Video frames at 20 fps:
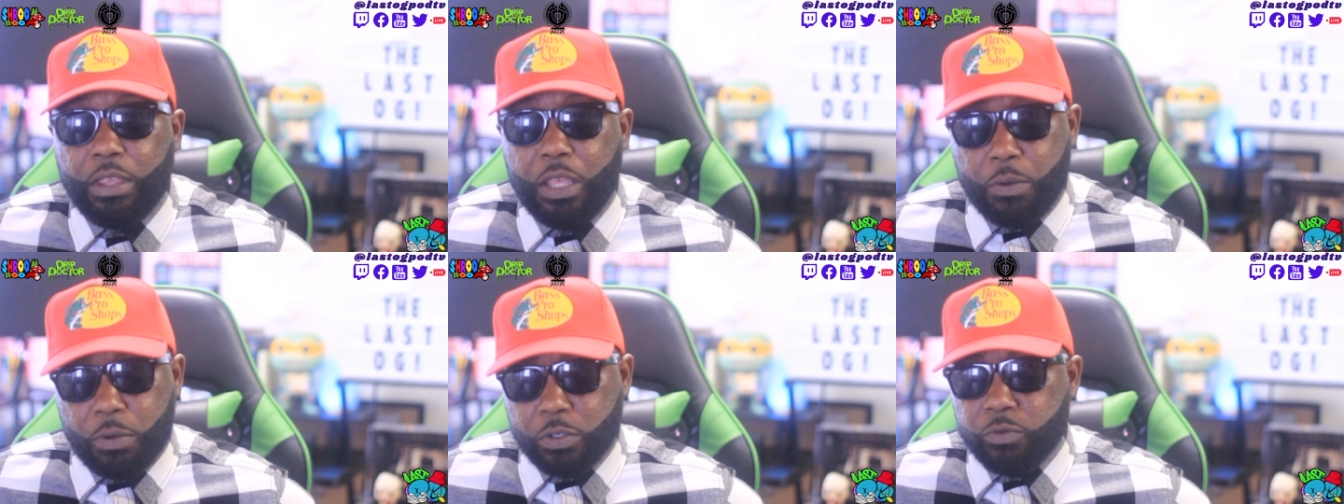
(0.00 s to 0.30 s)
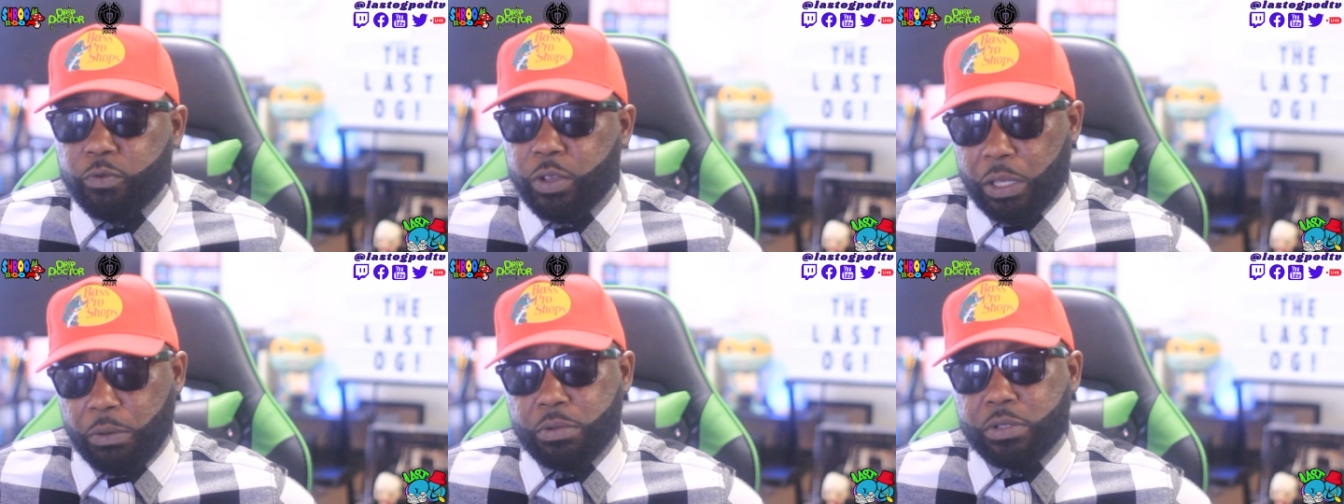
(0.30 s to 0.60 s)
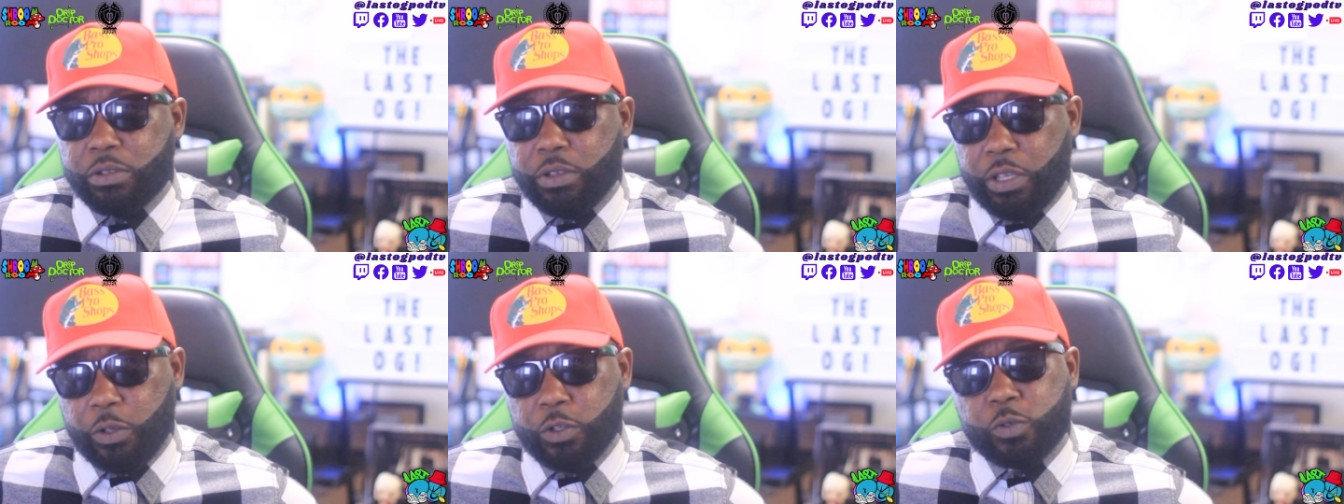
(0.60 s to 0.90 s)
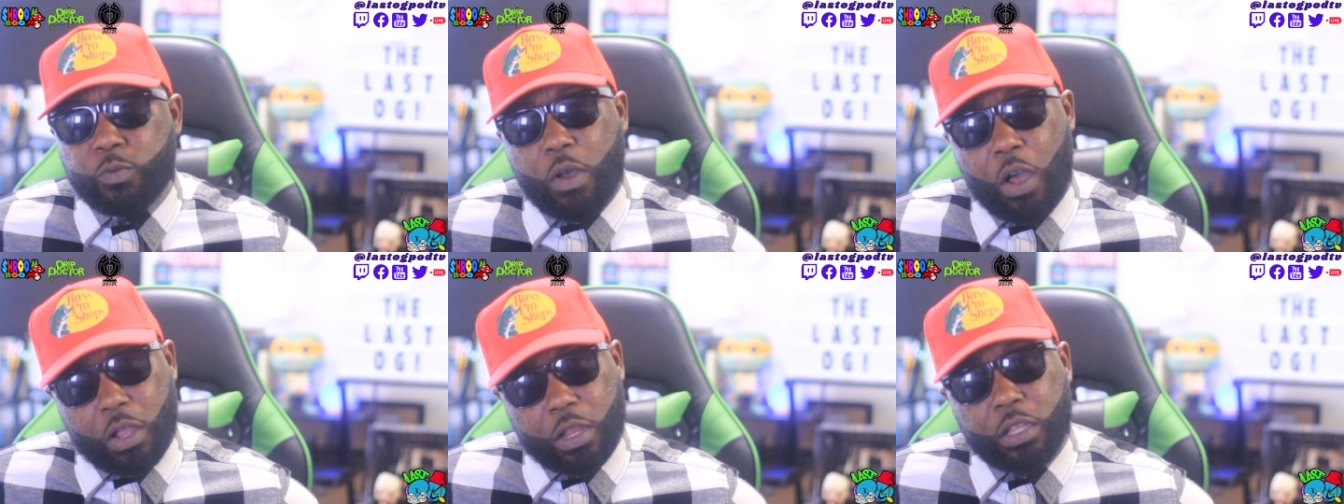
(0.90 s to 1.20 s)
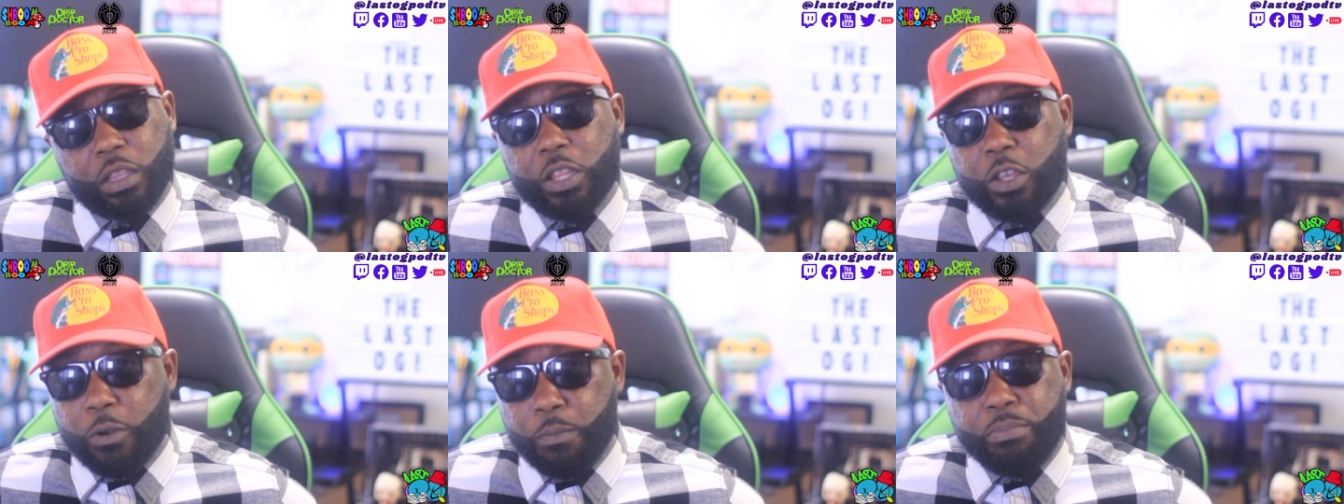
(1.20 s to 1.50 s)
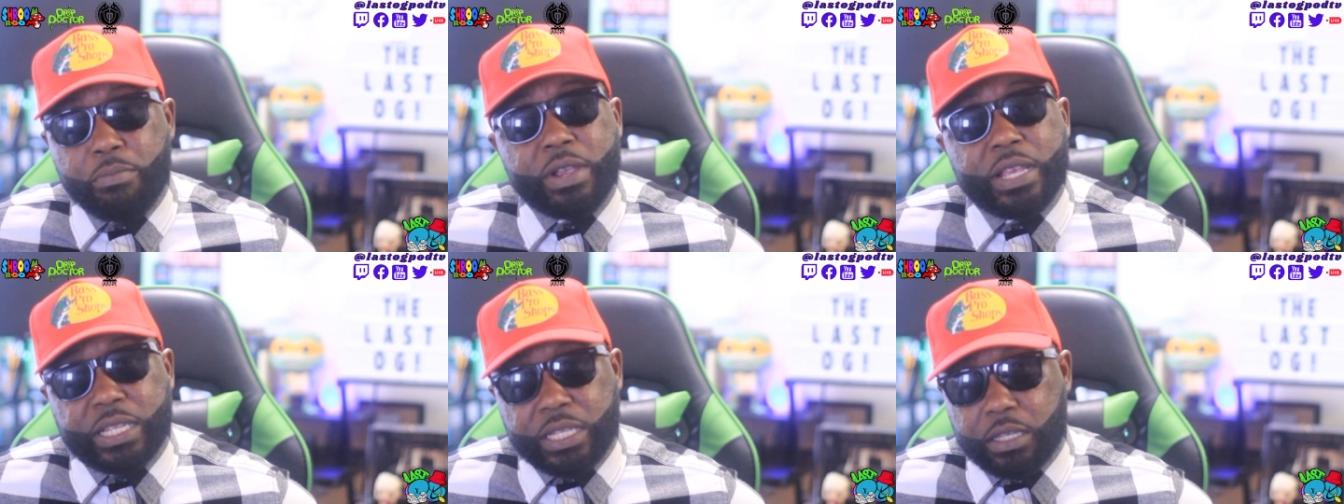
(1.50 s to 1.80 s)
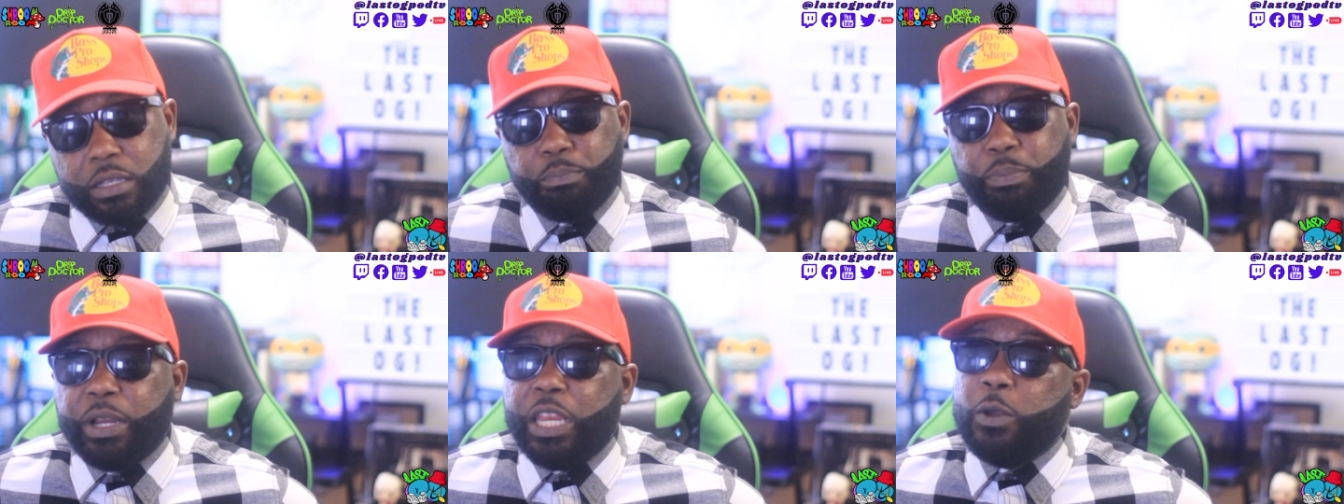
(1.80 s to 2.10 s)
He was he was he was walking a little
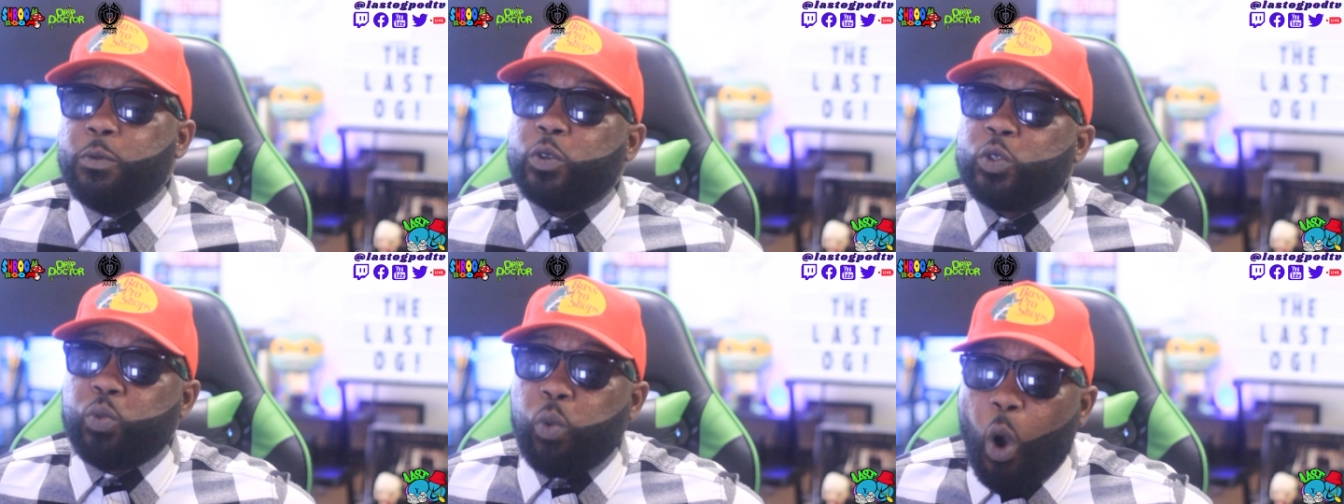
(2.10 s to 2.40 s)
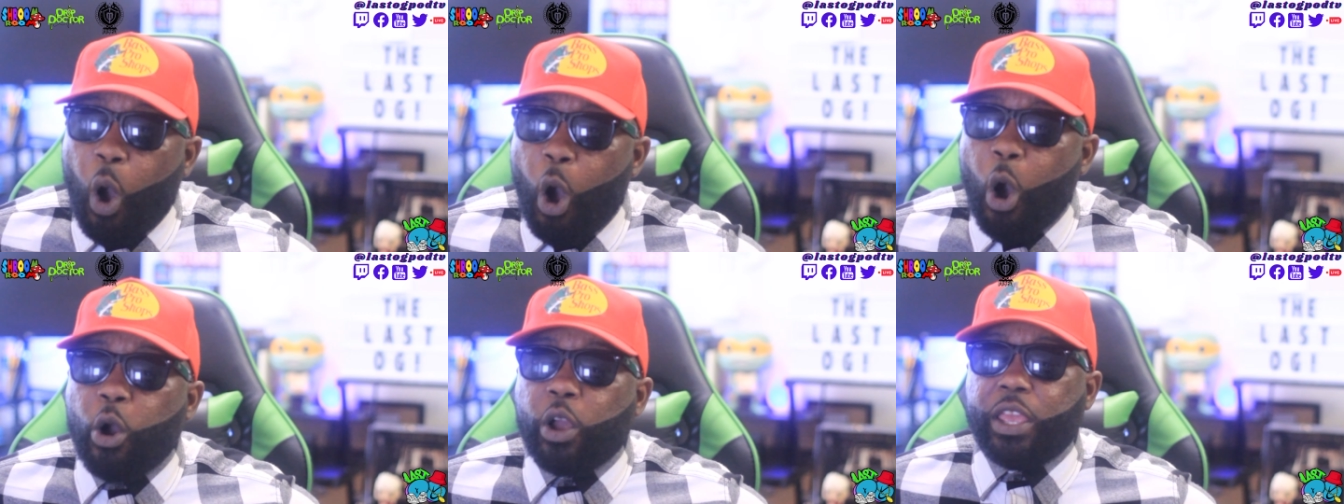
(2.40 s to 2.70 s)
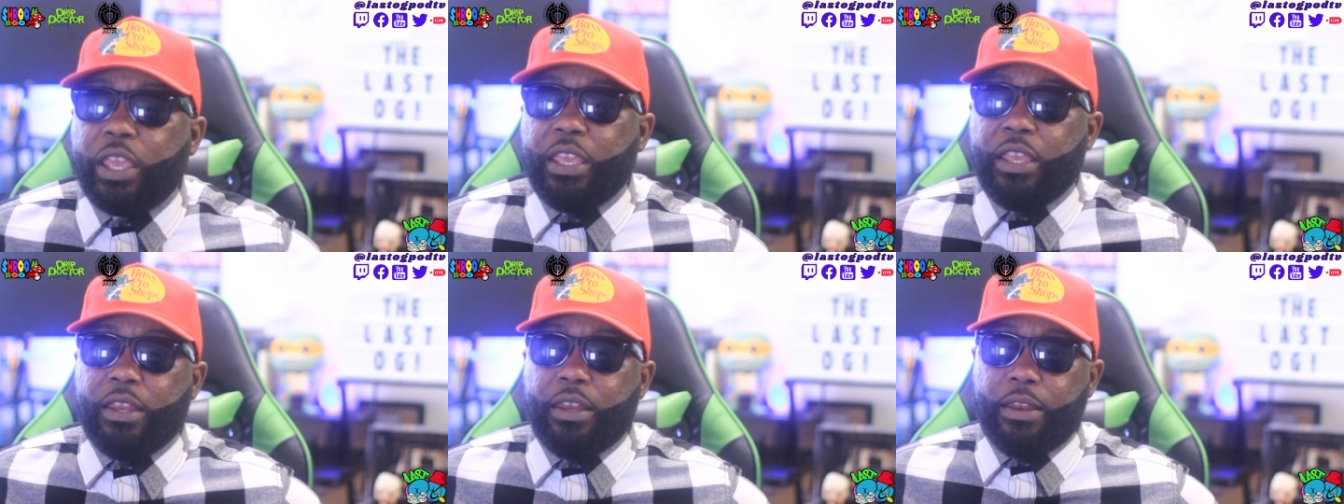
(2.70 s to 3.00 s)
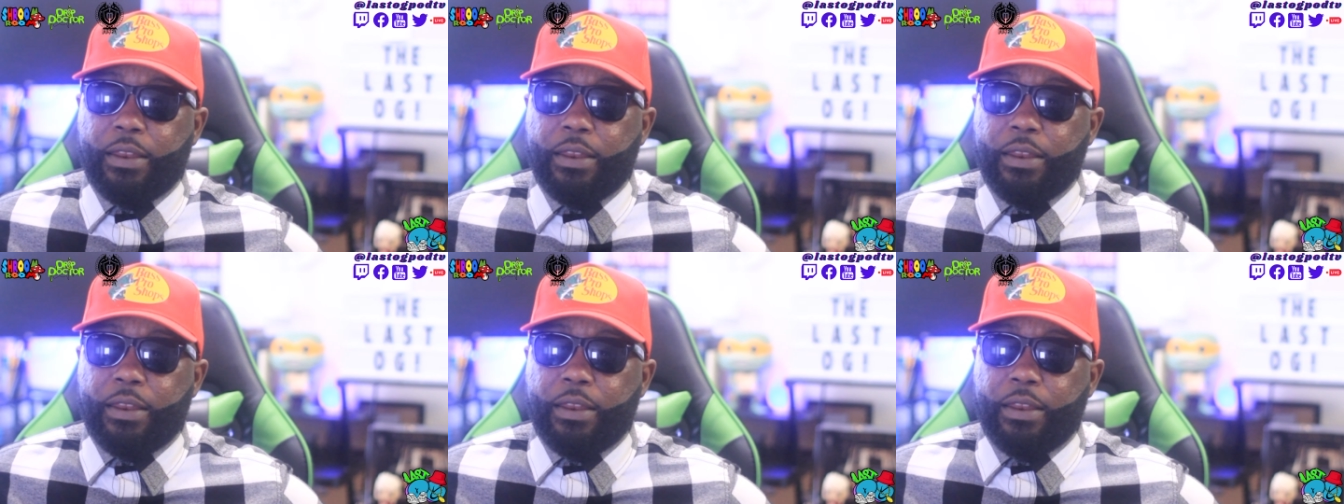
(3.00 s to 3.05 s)
brisk, but he was walking.